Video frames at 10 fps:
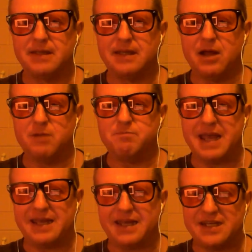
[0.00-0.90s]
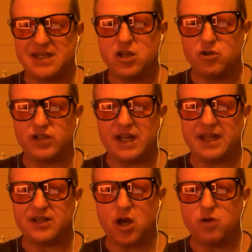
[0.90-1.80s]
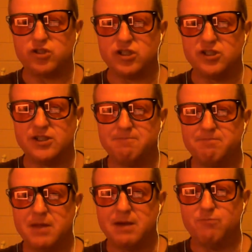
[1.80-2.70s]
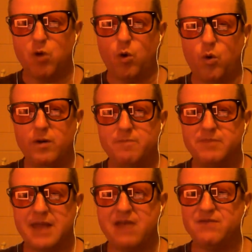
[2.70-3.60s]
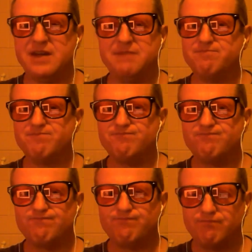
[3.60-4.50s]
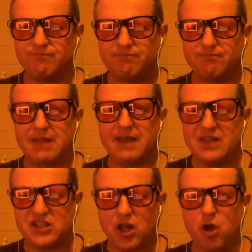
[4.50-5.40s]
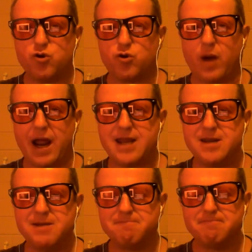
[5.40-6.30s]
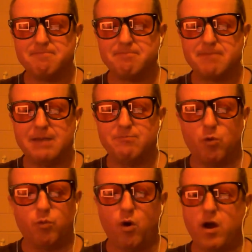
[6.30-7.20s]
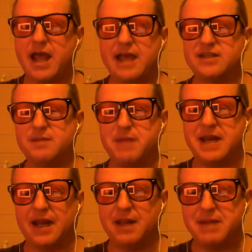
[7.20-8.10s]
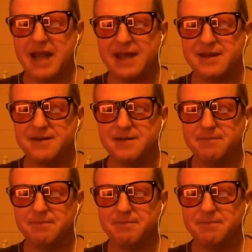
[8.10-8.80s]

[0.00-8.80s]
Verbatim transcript: you know, being continuously in ketosis, well, even in this low grade, well, why hasn't it been eliminated?